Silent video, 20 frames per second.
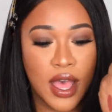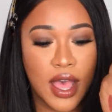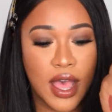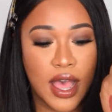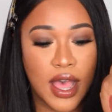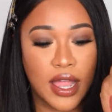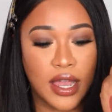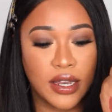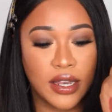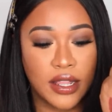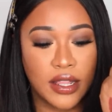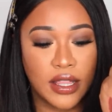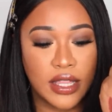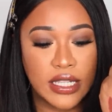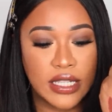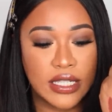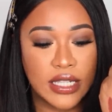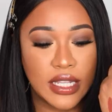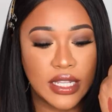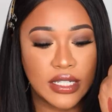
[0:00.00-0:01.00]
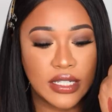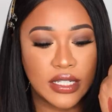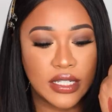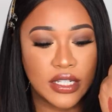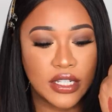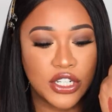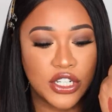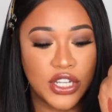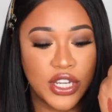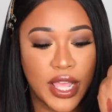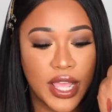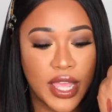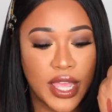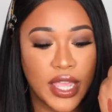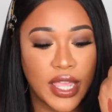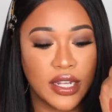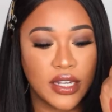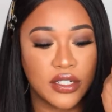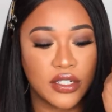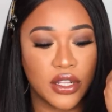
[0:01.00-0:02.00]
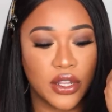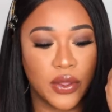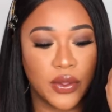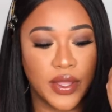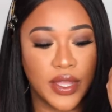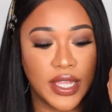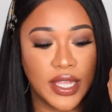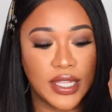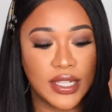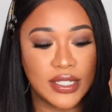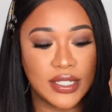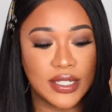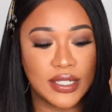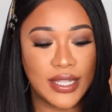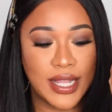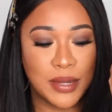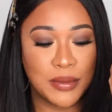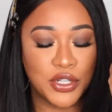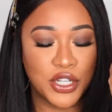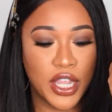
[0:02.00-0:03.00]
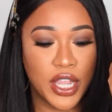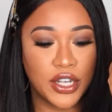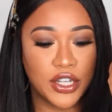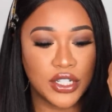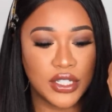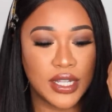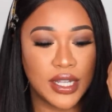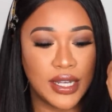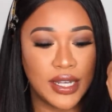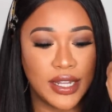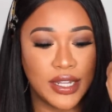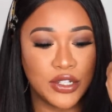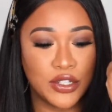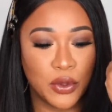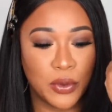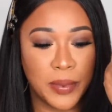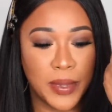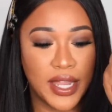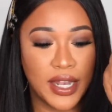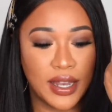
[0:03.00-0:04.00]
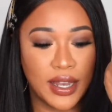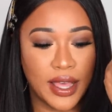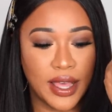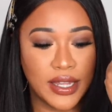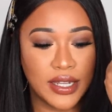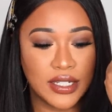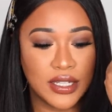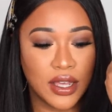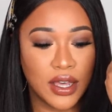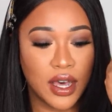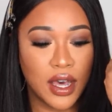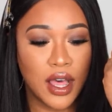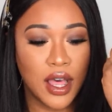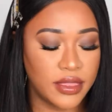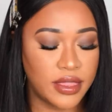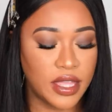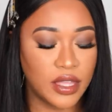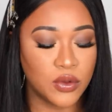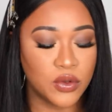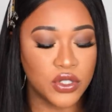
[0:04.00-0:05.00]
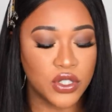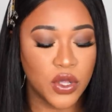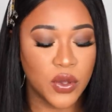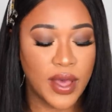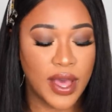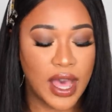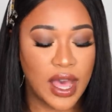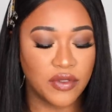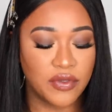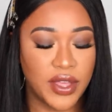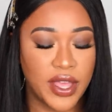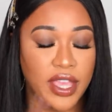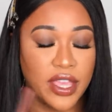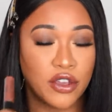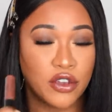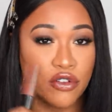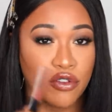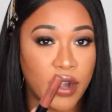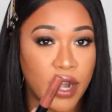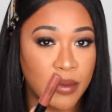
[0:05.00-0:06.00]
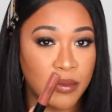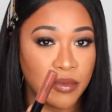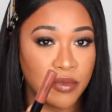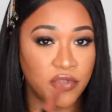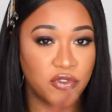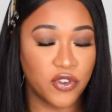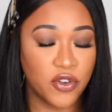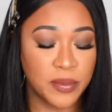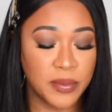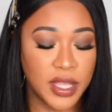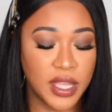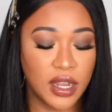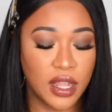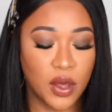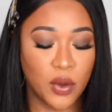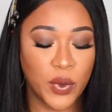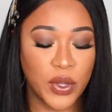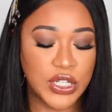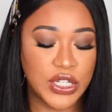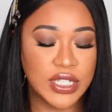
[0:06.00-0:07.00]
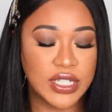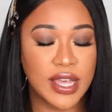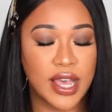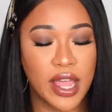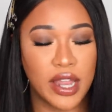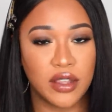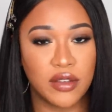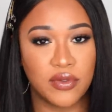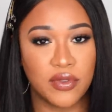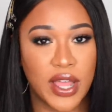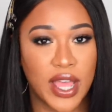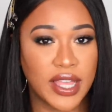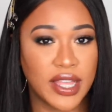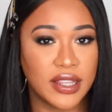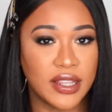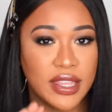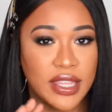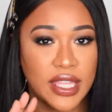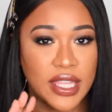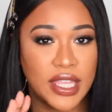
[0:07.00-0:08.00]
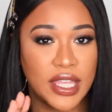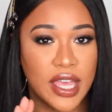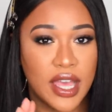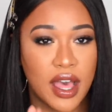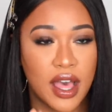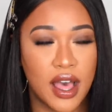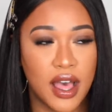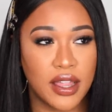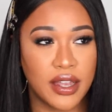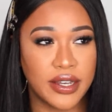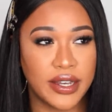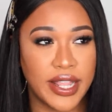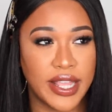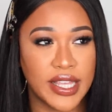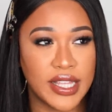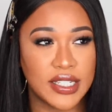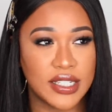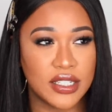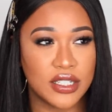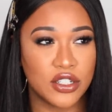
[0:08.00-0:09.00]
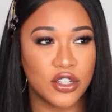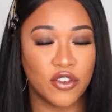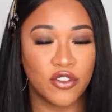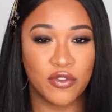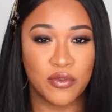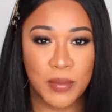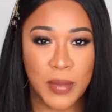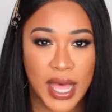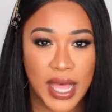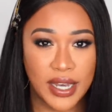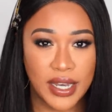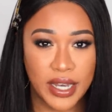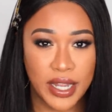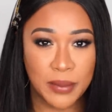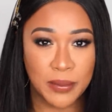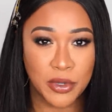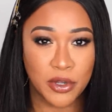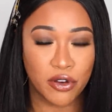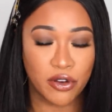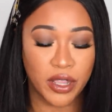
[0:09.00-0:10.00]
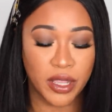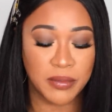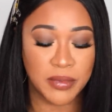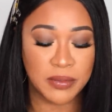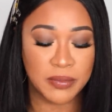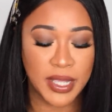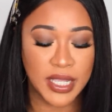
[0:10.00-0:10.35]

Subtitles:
And this is the shade. So it's the same shade, just a little bit lighter. They also have a creme formula, which is kind of like the NYX soft matte lip creams.